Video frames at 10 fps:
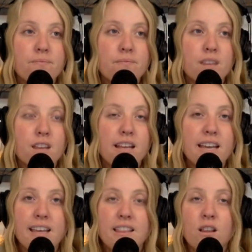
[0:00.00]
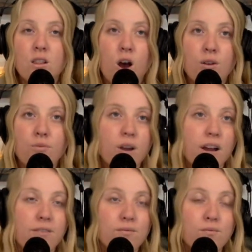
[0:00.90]
like in the long
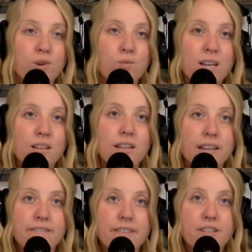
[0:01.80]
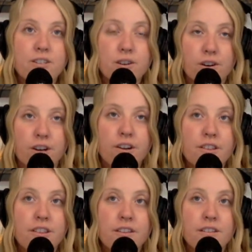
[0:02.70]
run, when we leave this
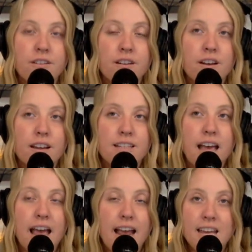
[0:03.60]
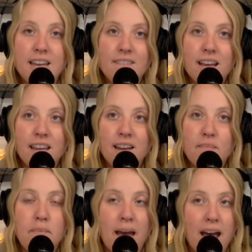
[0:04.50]
earth, is any of that going to
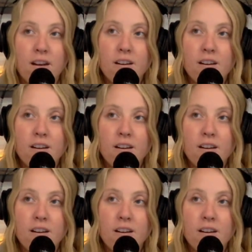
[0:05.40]
matter?